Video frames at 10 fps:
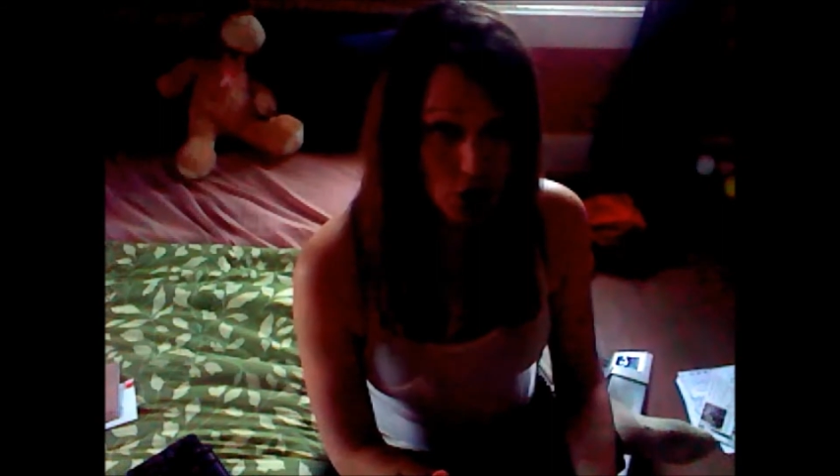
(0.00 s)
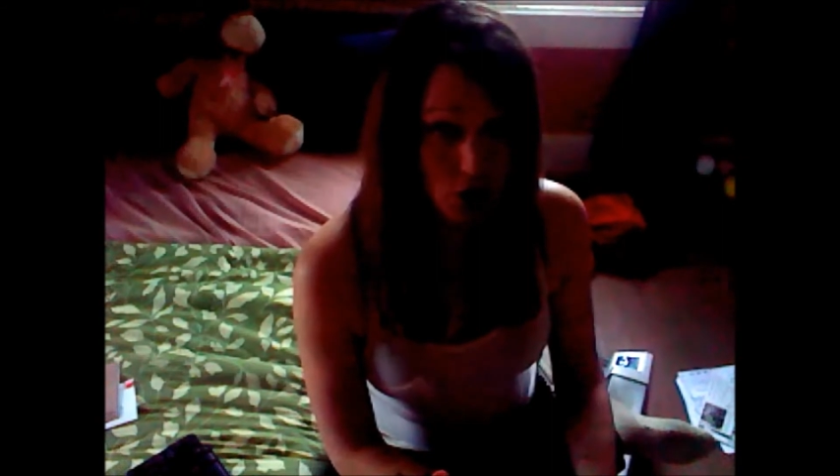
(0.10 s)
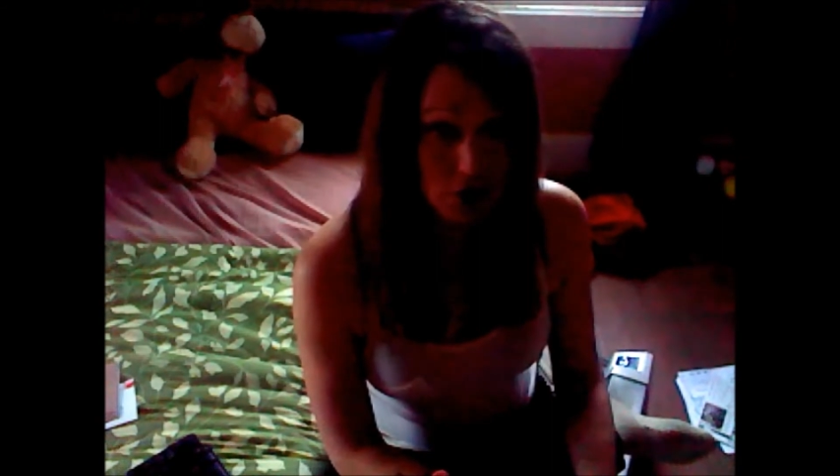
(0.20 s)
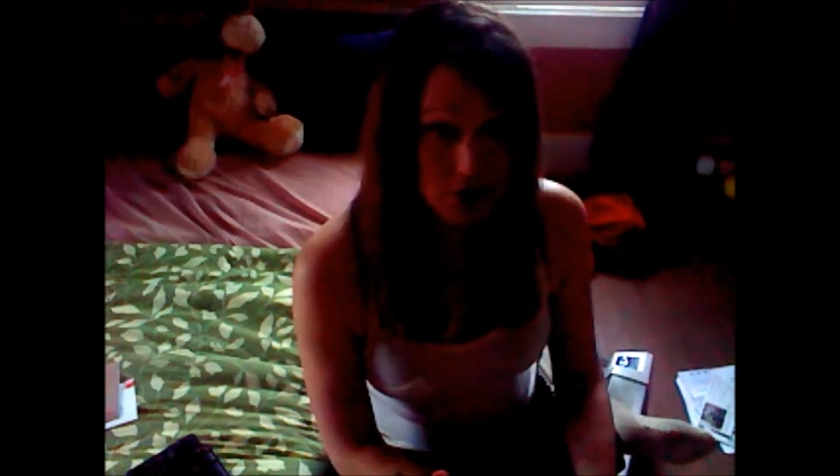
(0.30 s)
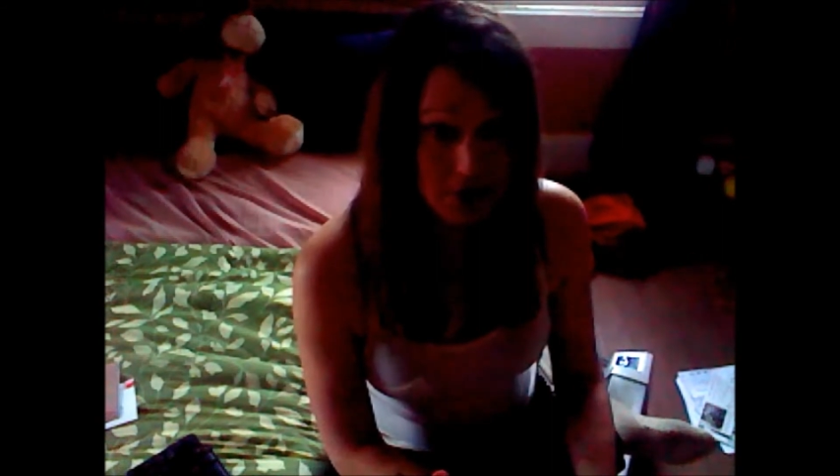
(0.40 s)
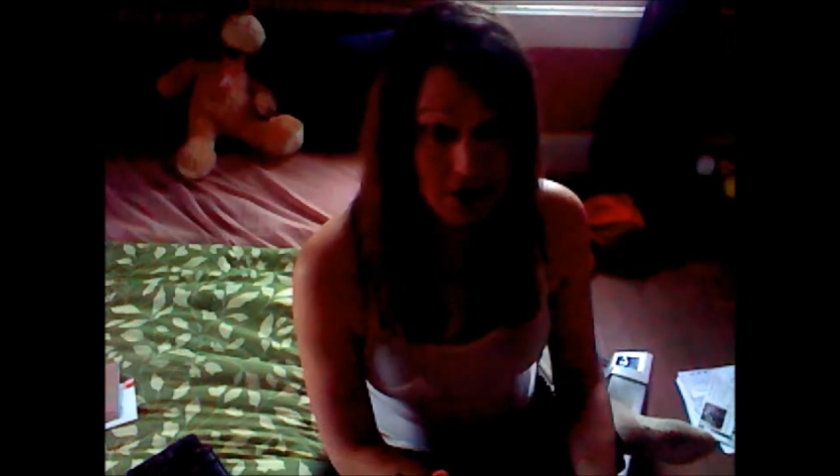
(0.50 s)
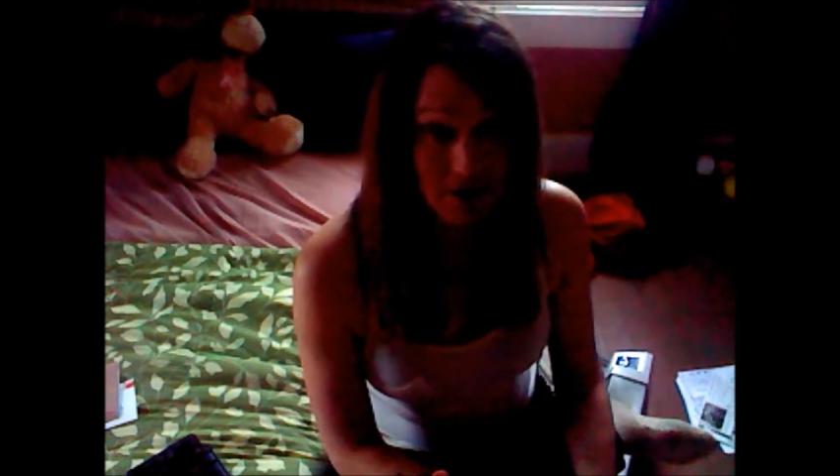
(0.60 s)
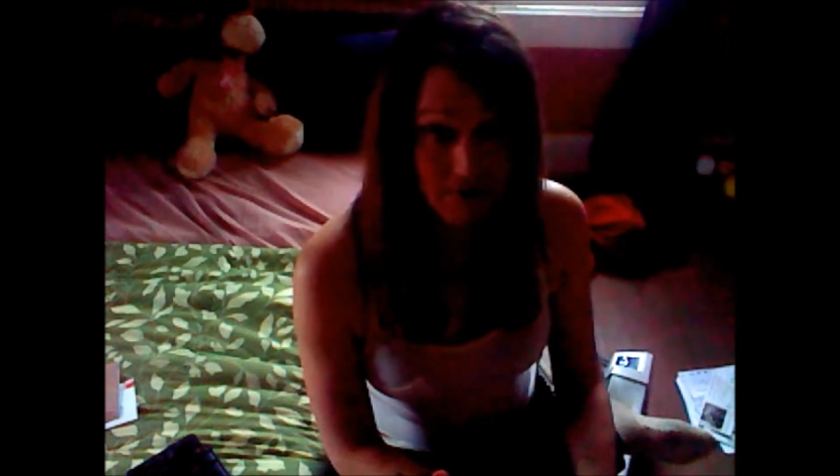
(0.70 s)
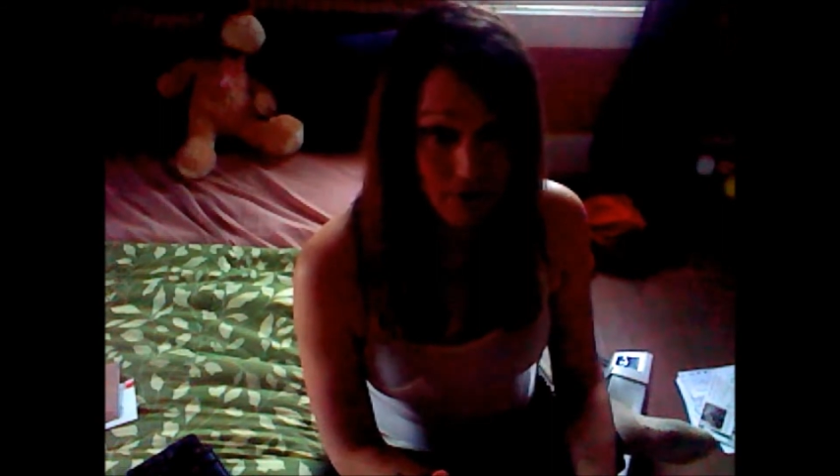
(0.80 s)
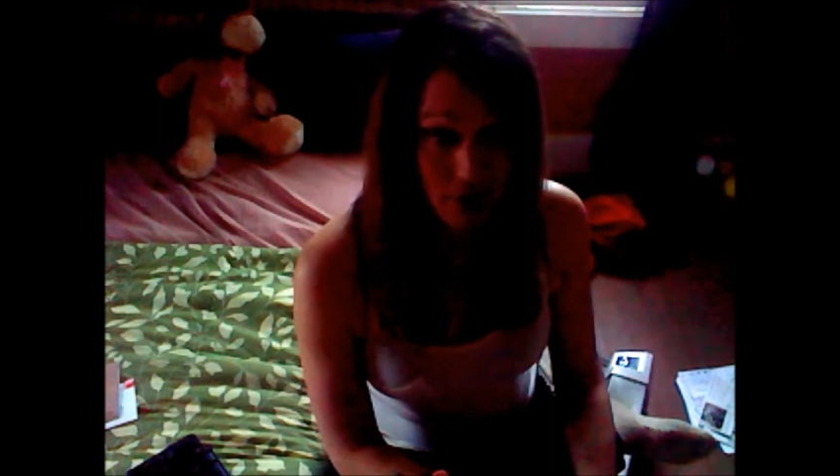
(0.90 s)
sit in
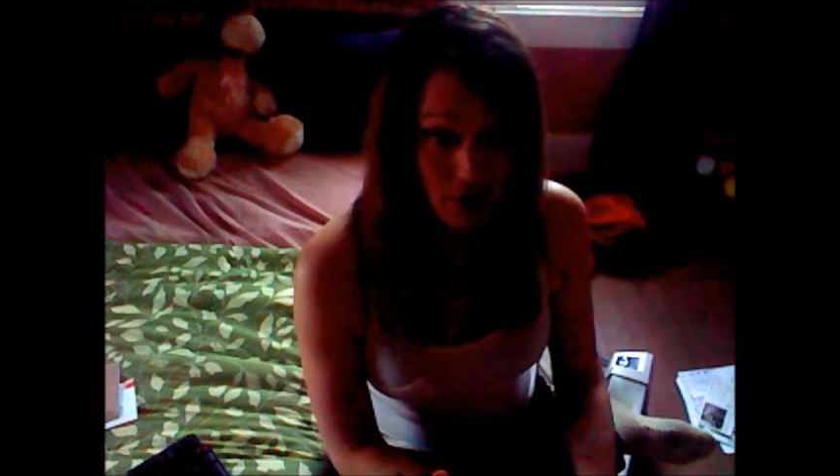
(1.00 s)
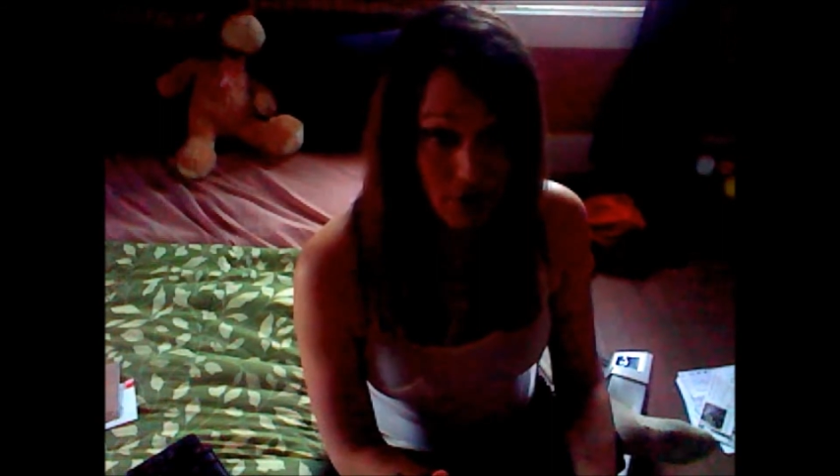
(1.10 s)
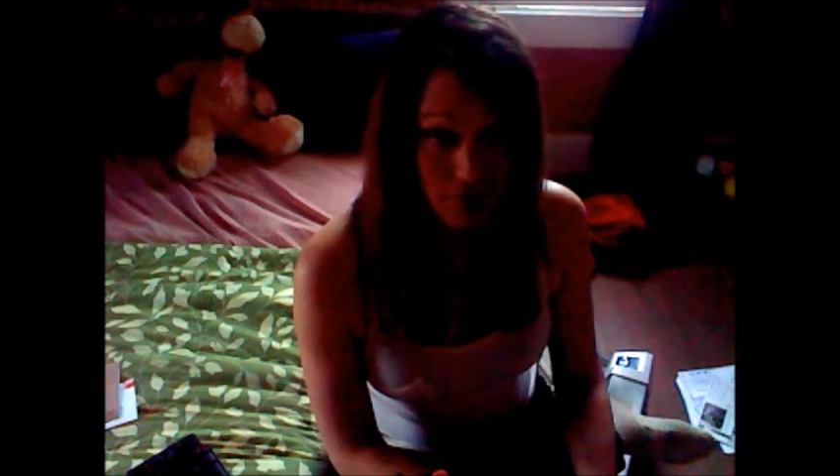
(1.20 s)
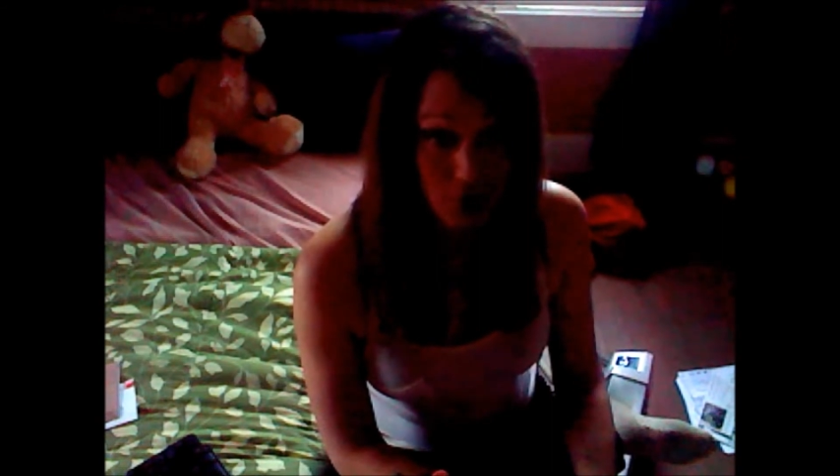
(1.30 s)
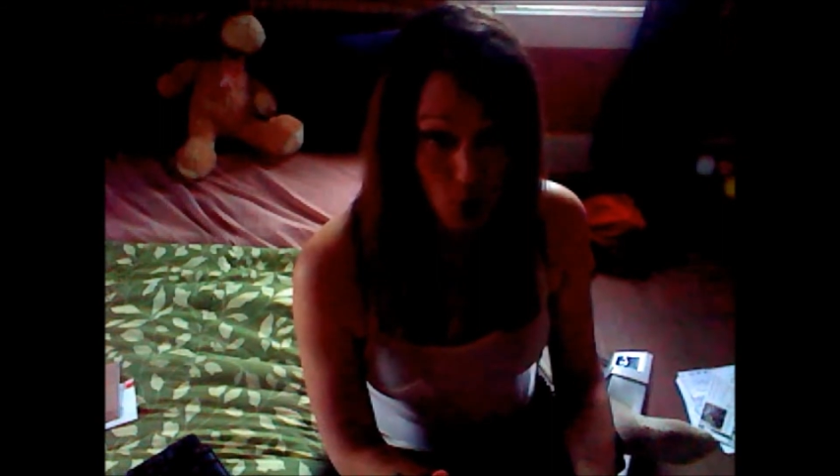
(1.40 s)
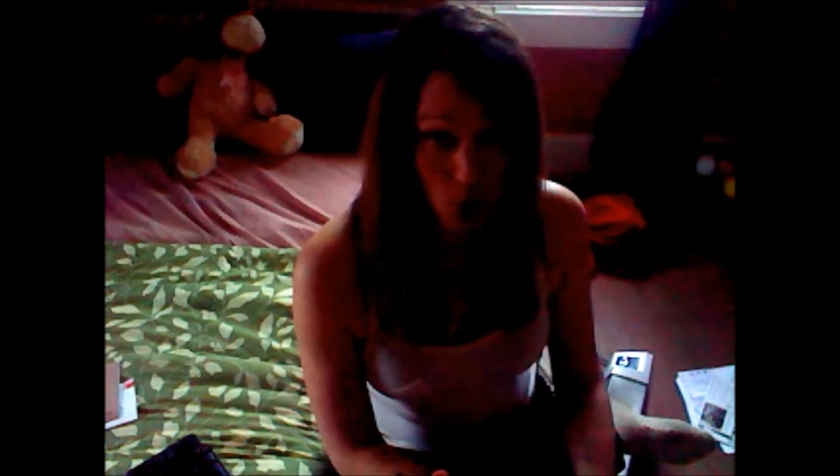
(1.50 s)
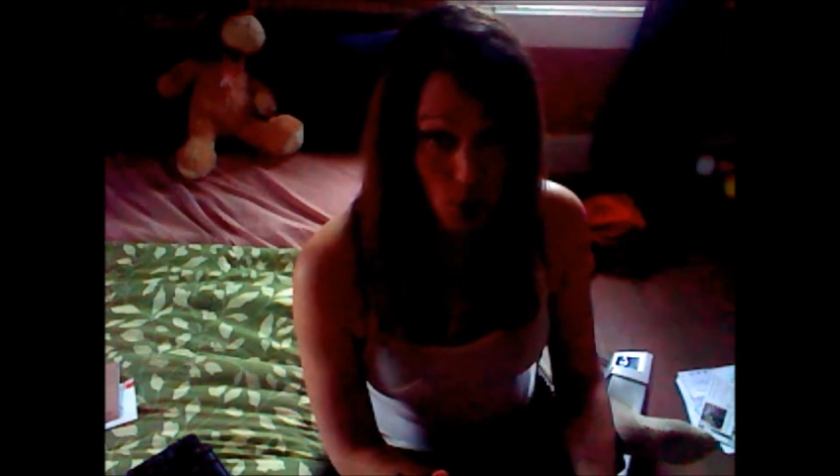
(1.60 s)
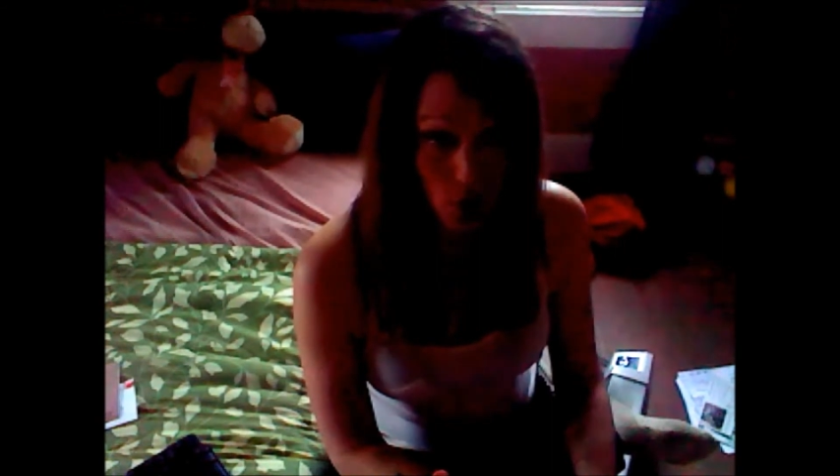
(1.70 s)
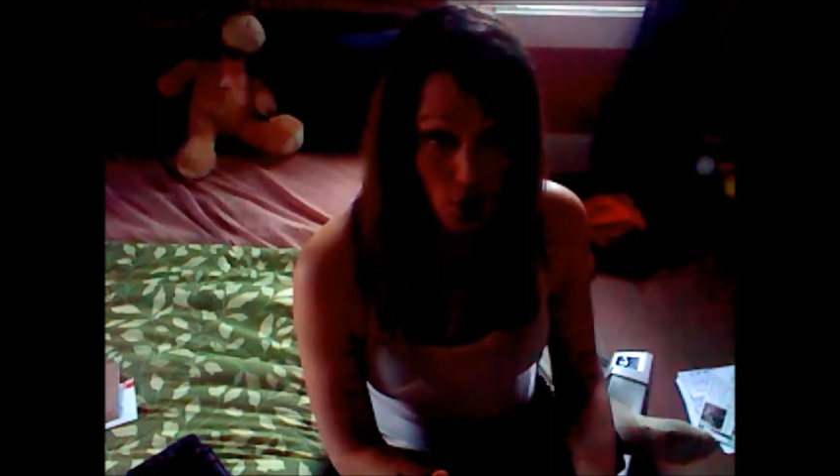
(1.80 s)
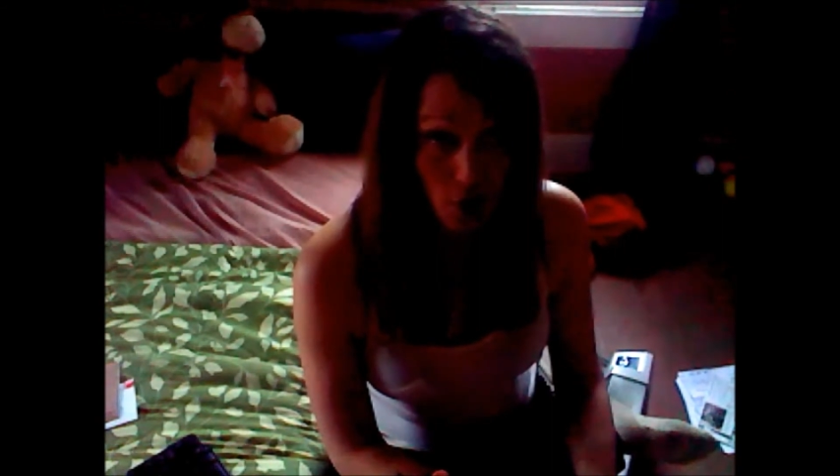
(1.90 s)
front of your